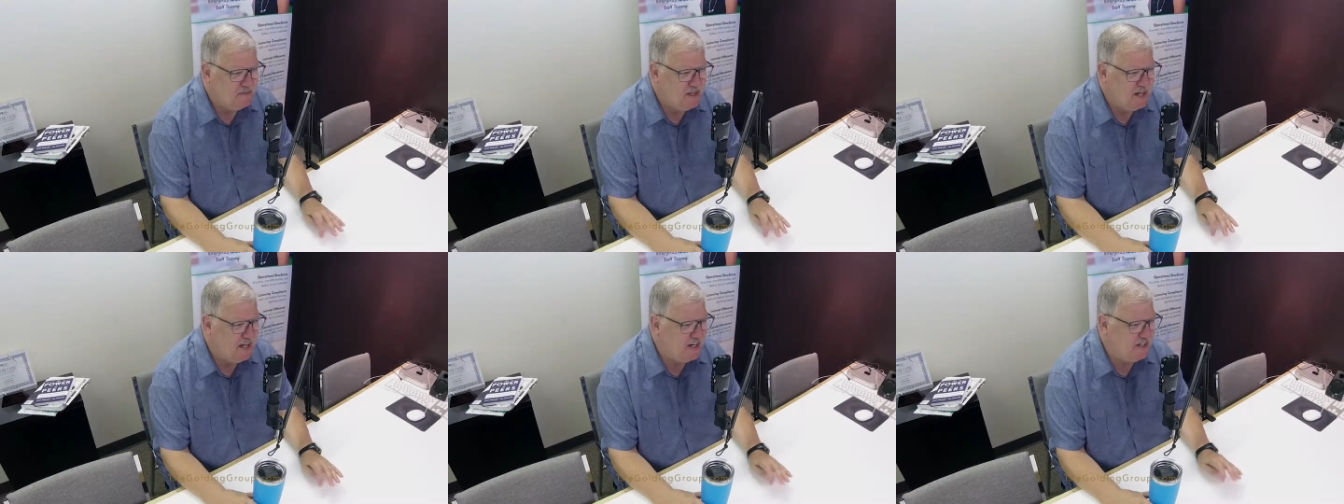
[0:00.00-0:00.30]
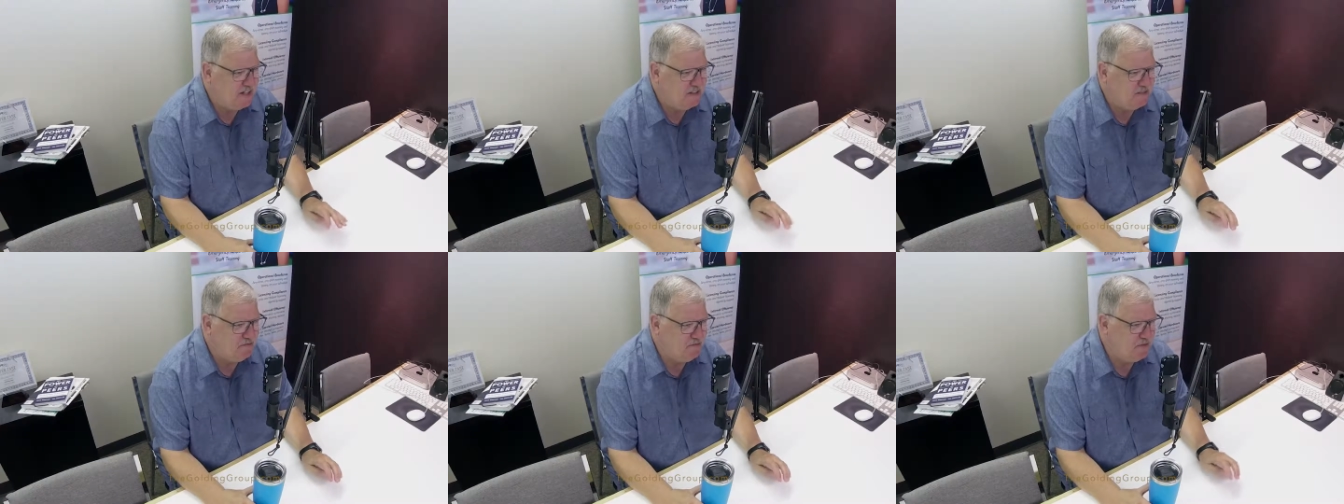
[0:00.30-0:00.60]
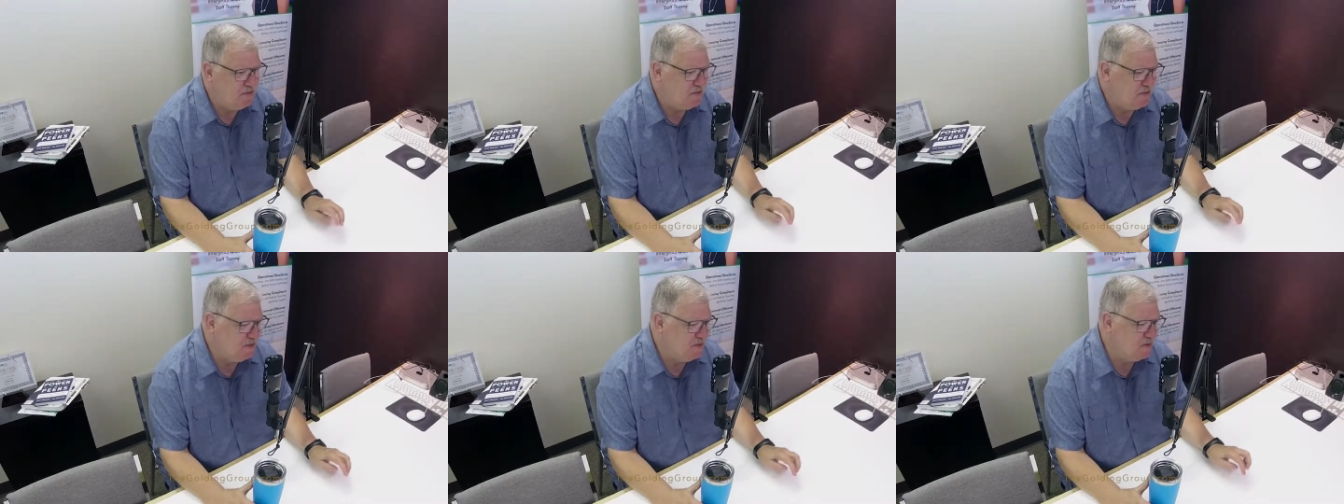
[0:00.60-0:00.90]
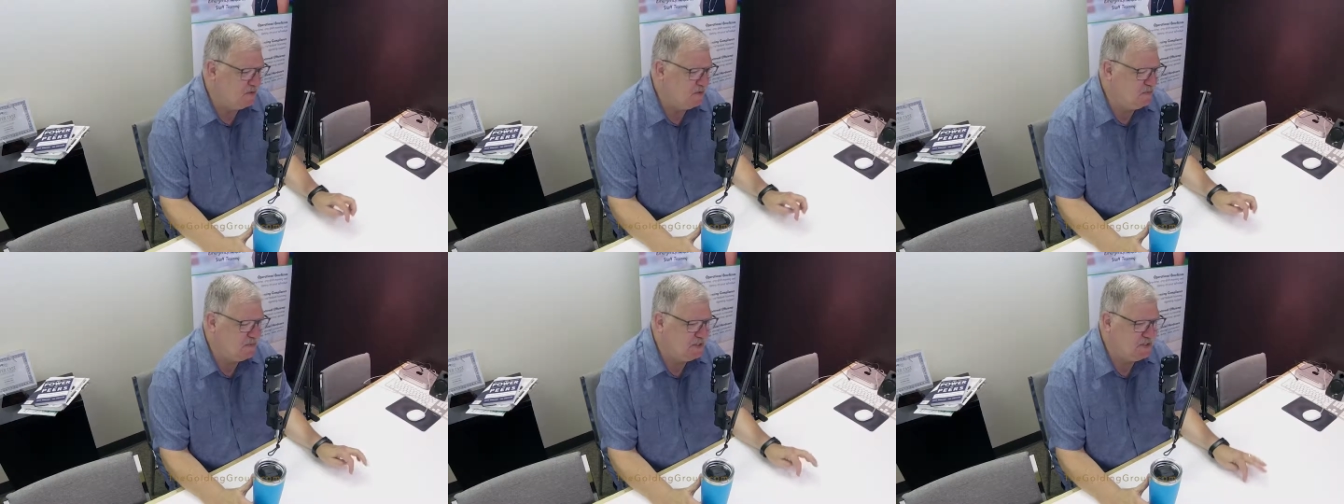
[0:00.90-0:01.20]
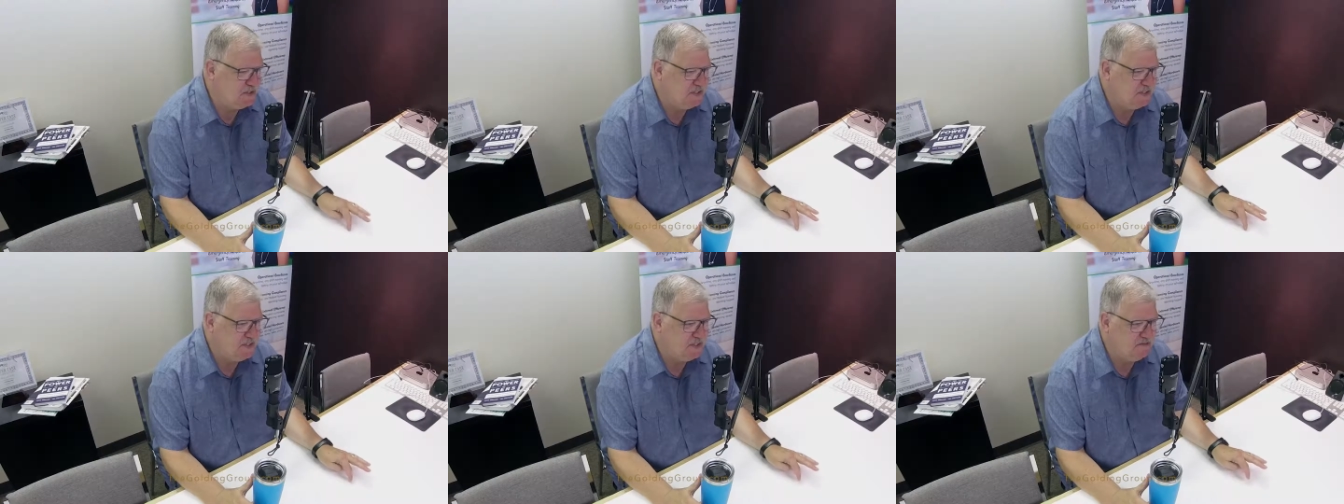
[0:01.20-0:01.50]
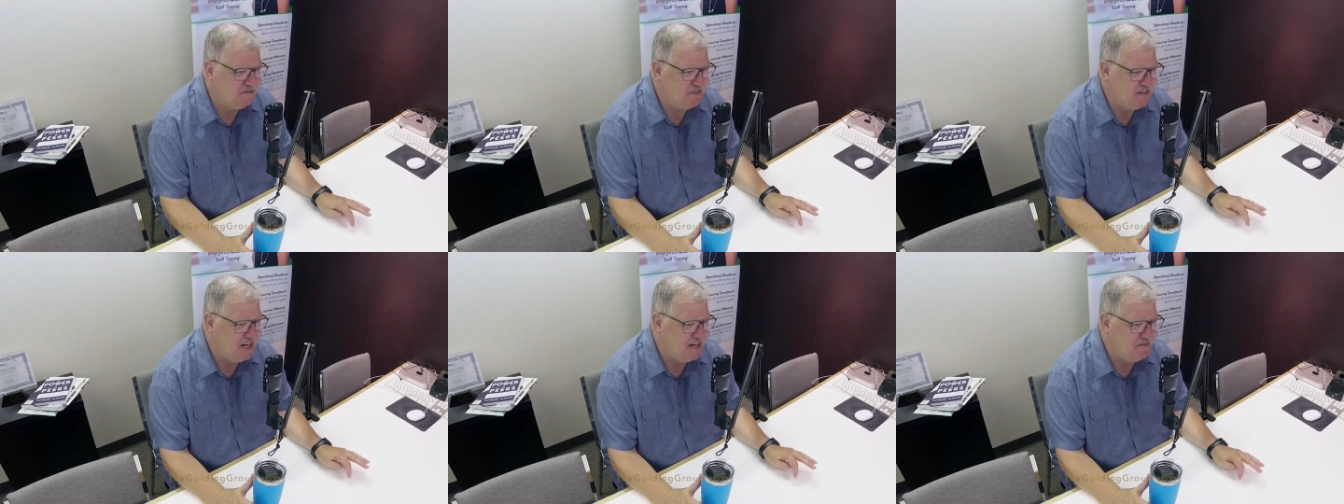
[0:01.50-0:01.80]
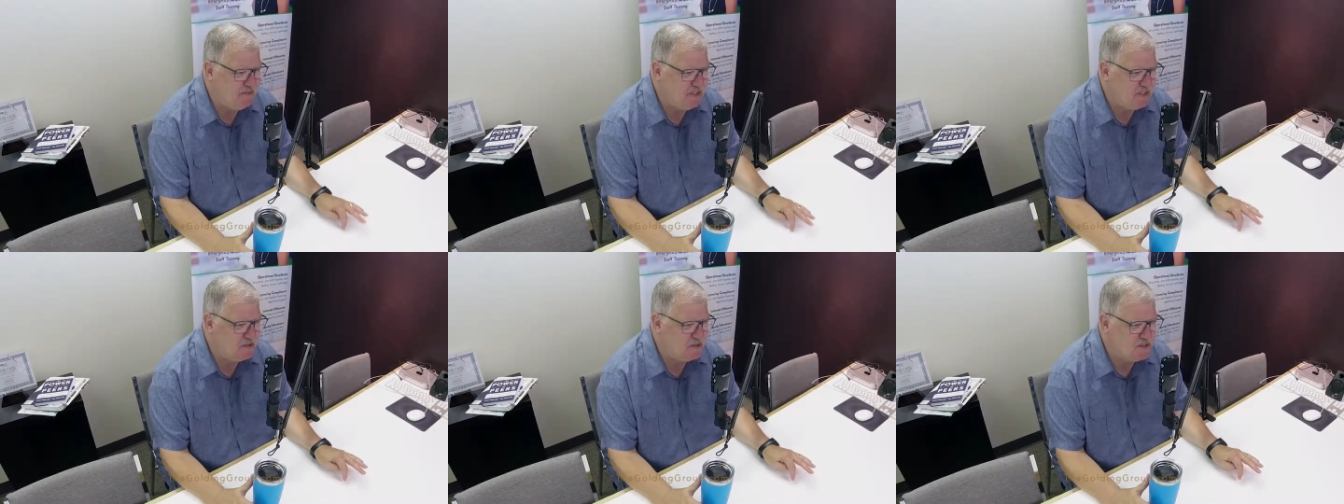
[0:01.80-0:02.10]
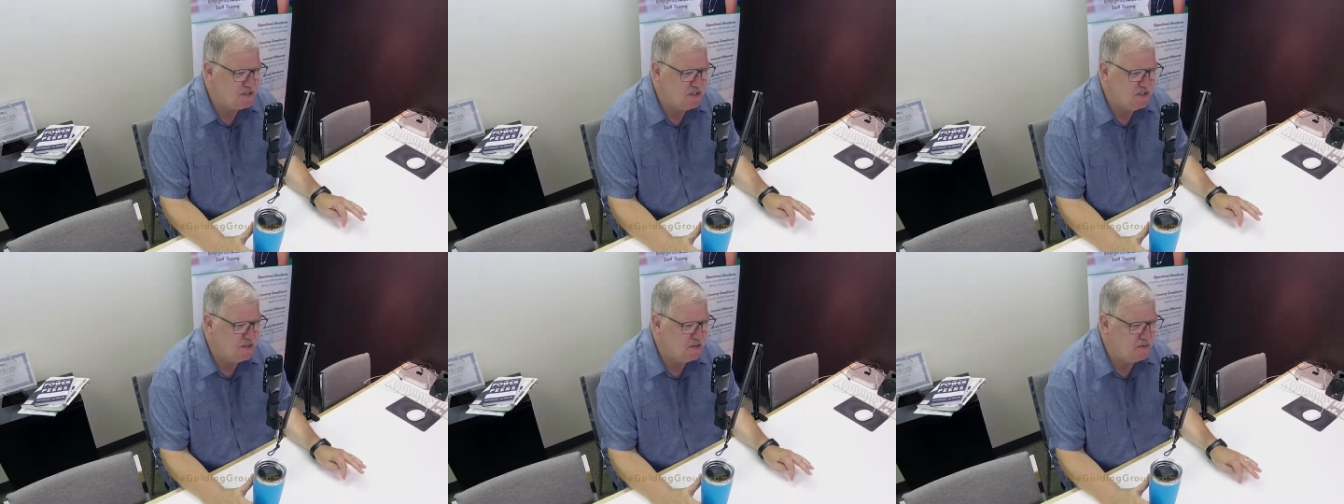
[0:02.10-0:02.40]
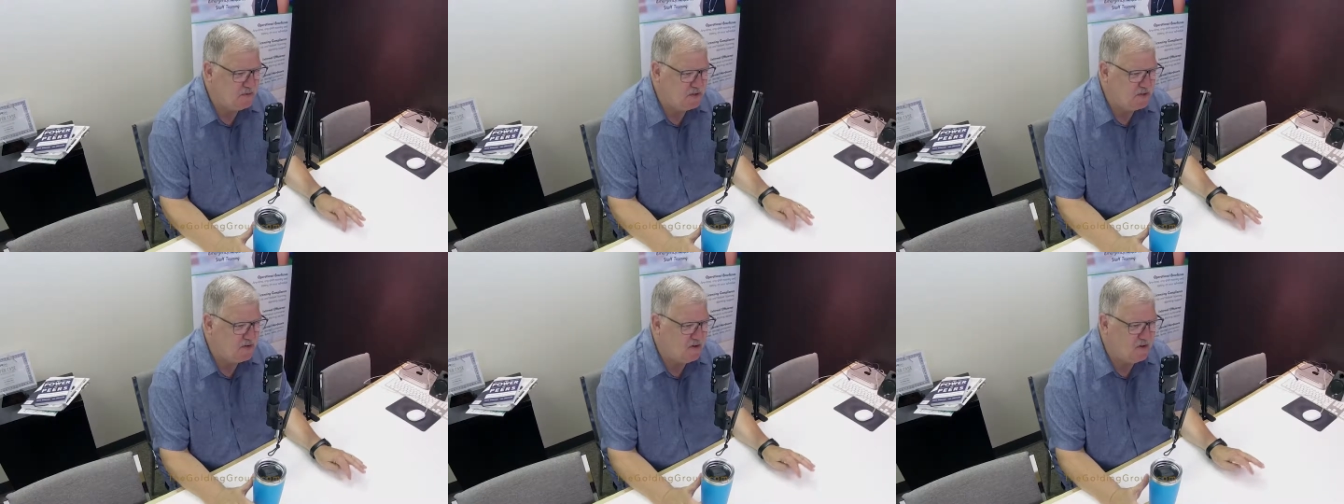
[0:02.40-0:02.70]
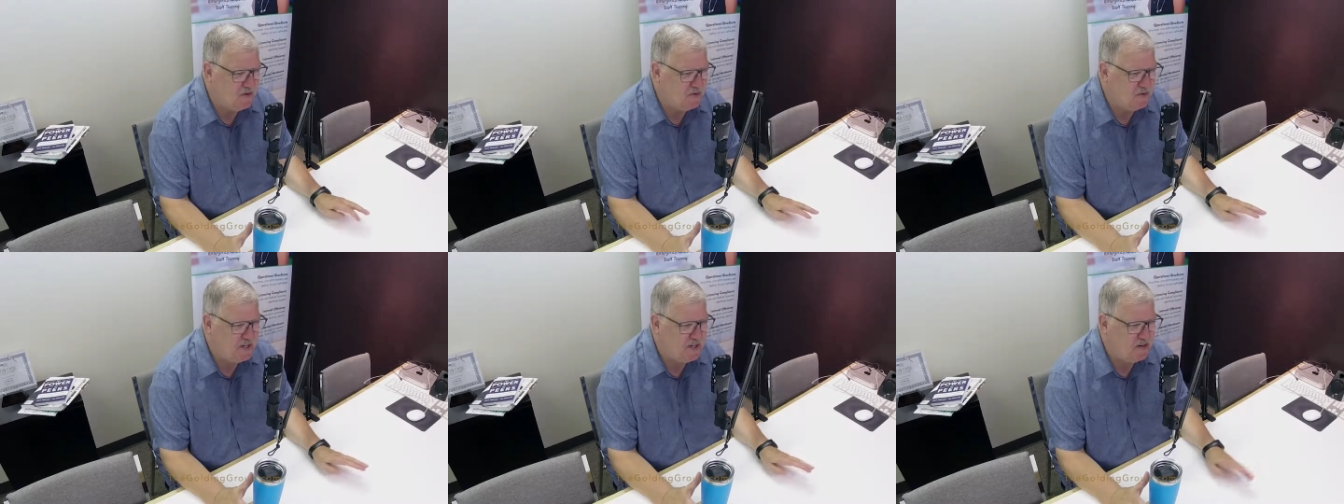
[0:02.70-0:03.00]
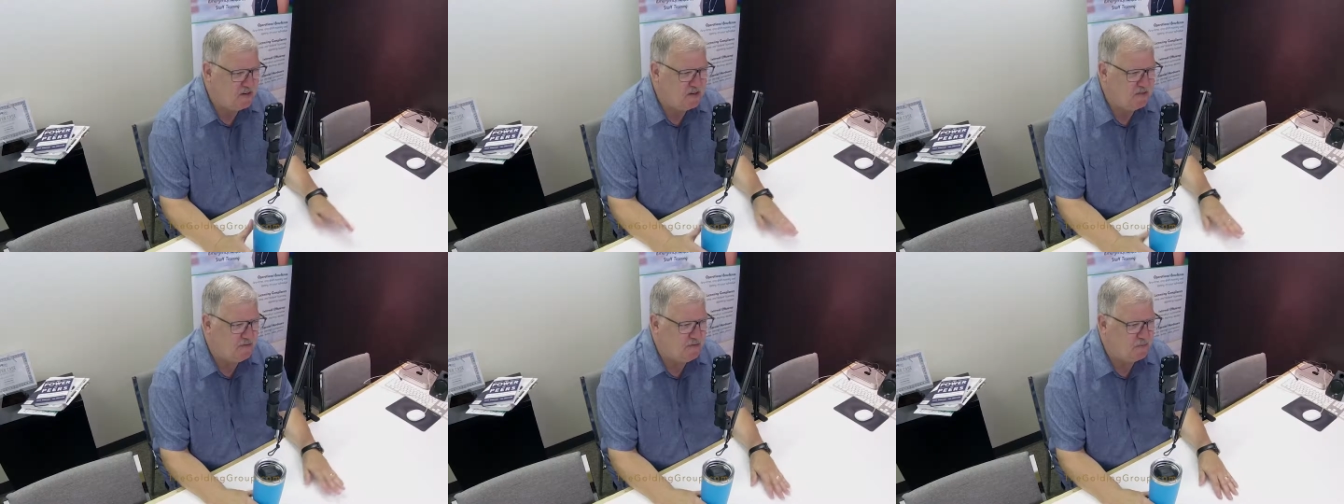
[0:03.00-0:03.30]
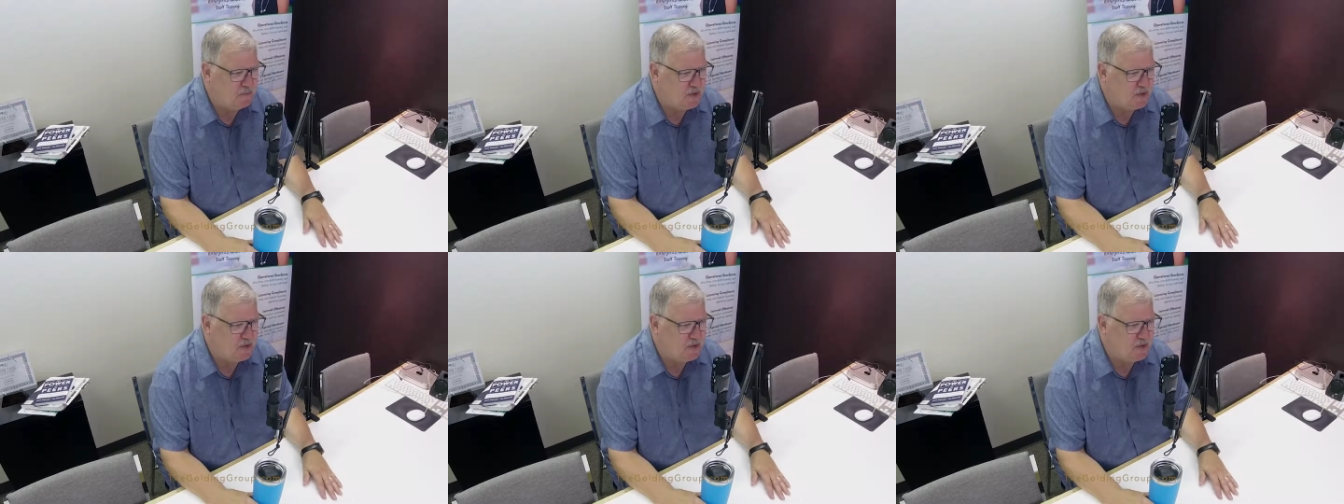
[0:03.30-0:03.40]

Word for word: That if you're doing what you did five years ago, you're already off the